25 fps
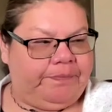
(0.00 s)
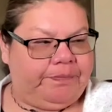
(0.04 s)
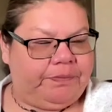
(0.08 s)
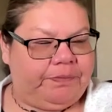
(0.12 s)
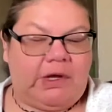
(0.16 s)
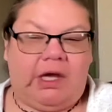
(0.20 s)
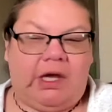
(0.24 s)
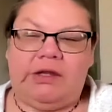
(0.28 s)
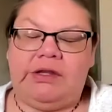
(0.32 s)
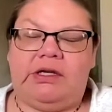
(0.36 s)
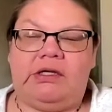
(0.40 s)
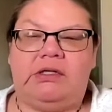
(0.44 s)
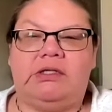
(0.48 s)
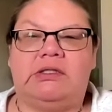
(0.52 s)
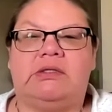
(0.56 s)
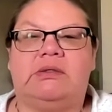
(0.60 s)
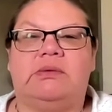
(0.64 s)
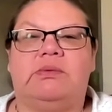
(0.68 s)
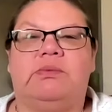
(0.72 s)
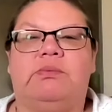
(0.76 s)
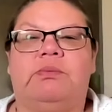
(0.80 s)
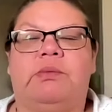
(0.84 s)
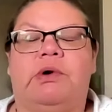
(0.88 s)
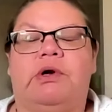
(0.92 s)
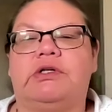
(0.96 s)
these
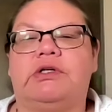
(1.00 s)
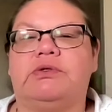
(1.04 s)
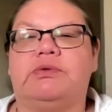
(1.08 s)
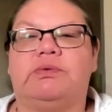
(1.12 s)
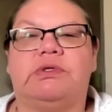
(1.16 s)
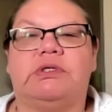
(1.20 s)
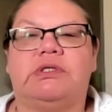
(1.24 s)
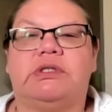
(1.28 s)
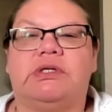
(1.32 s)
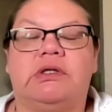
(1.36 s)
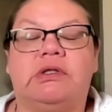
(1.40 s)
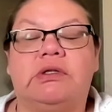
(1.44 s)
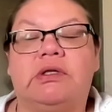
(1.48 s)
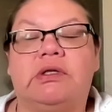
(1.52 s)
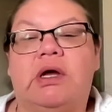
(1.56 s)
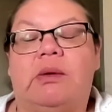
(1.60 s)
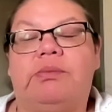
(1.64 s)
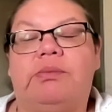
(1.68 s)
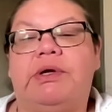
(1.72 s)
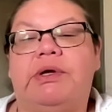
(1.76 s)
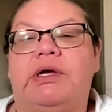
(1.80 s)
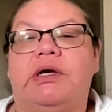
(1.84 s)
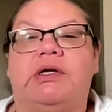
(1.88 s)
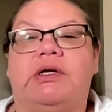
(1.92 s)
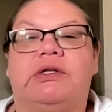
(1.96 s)
marks were still not
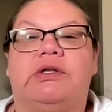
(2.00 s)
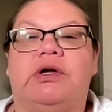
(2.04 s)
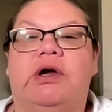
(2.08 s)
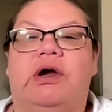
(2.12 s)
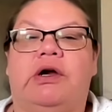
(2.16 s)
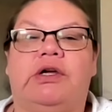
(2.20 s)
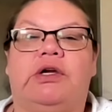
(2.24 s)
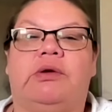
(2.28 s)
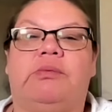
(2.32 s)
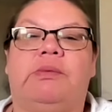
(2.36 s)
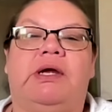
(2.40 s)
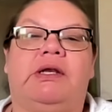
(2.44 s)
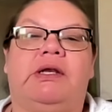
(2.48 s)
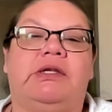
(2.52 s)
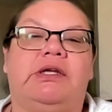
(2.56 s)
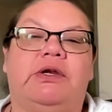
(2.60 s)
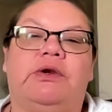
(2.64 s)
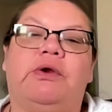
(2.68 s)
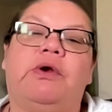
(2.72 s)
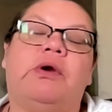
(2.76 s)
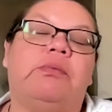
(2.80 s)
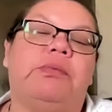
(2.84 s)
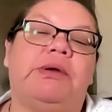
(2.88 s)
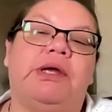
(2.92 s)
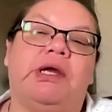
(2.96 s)
being documented
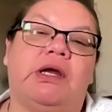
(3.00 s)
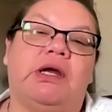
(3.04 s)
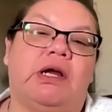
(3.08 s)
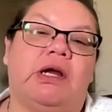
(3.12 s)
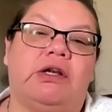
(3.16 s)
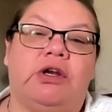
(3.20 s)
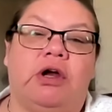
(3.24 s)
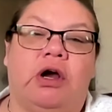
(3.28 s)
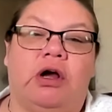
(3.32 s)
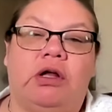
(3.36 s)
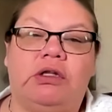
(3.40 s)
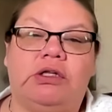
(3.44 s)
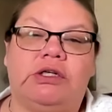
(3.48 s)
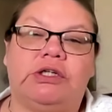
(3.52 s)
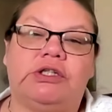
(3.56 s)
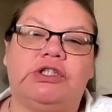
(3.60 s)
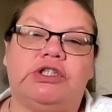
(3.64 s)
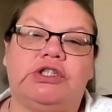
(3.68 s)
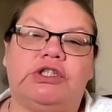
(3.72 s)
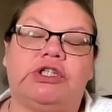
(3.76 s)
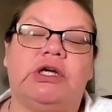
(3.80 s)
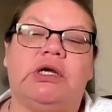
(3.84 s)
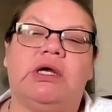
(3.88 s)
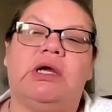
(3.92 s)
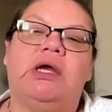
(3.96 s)
or being
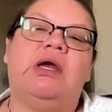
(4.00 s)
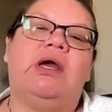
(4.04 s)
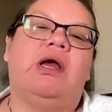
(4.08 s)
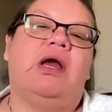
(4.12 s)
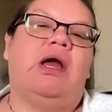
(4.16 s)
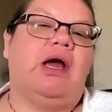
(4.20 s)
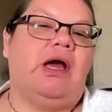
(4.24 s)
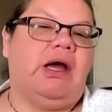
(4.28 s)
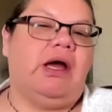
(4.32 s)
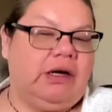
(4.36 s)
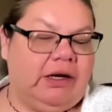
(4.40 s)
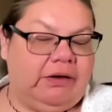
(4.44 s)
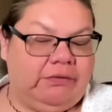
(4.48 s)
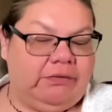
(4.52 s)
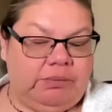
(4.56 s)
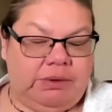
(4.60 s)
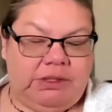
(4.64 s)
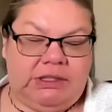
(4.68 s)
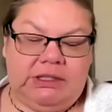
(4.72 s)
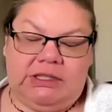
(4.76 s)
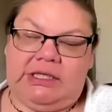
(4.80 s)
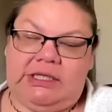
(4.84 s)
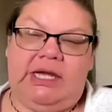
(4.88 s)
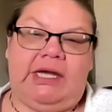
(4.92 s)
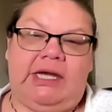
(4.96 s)
acknowledged. And I've
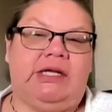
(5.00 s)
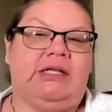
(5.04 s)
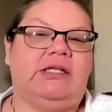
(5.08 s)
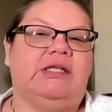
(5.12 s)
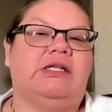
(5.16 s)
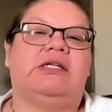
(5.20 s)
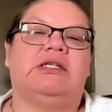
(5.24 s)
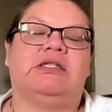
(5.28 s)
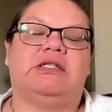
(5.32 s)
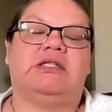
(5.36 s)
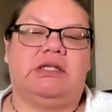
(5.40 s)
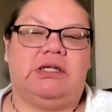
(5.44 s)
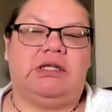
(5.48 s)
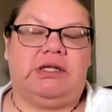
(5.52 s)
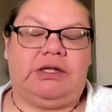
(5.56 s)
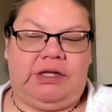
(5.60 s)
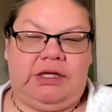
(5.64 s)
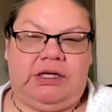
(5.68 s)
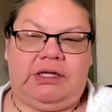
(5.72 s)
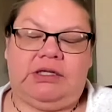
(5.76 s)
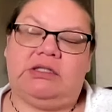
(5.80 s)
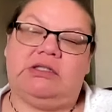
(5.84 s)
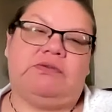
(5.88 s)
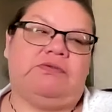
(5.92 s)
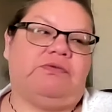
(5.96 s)
been saying these
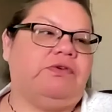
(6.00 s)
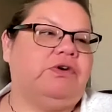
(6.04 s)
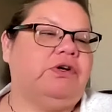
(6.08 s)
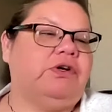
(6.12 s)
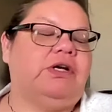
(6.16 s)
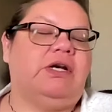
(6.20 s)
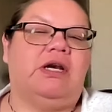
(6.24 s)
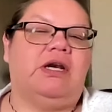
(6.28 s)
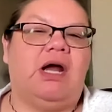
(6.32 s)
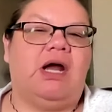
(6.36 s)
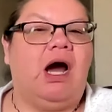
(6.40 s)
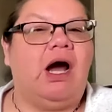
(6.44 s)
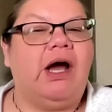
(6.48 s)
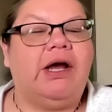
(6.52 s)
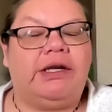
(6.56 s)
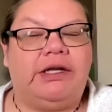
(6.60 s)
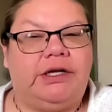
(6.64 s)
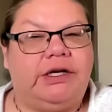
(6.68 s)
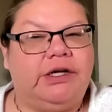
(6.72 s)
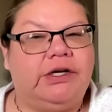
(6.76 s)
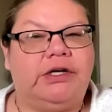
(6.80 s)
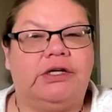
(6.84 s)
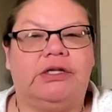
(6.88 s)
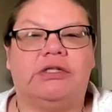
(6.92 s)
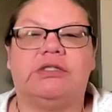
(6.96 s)
things for nine
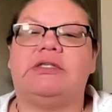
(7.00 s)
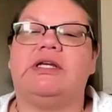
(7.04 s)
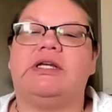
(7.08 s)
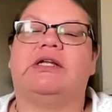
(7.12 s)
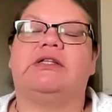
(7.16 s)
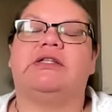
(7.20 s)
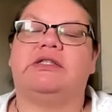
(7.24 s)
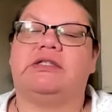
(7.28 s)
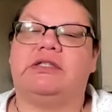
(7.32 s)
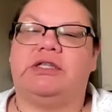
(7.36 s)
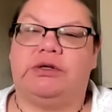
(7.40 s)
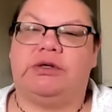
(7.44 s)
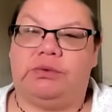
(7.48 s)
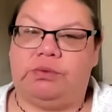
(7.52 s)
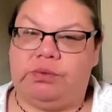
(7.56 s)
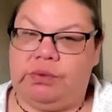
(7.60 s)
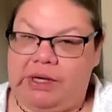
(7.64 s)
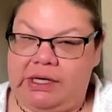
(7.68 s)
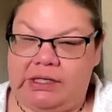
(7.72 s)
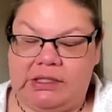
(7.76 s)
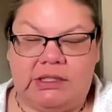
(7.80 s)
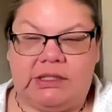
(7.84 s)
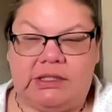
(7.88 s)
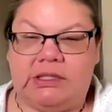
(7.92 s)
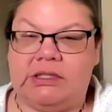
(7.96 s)
years that there
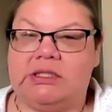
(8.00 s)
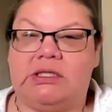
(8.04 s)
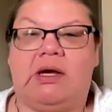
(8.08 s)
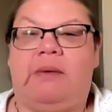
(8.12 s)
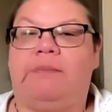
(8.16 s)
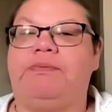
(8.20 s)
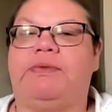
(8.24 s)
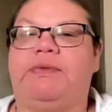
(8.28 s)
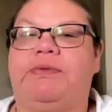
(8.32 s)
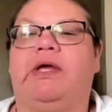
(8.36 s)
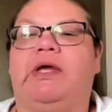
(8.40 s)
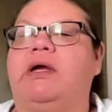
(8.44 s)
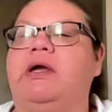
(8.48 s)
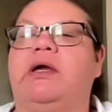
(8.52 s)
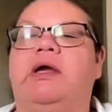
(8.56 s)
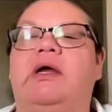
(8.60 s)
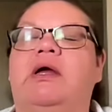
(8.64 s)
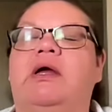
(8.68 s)
wasn't something,